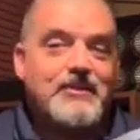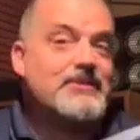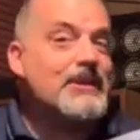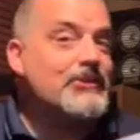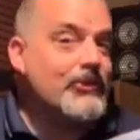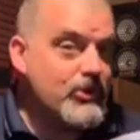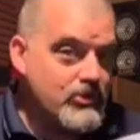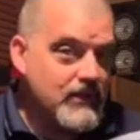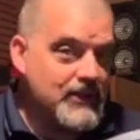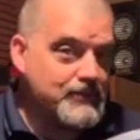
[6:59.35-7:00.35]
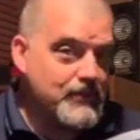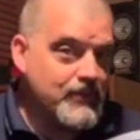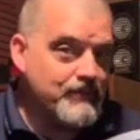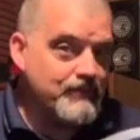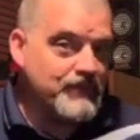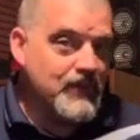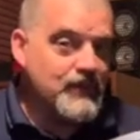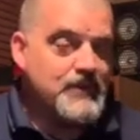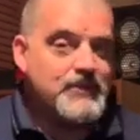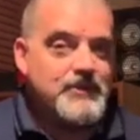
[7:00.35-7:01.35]
It's easier to transport,
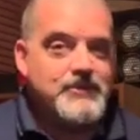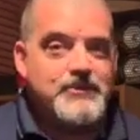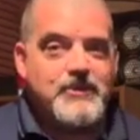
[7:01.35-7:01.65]
which is huge.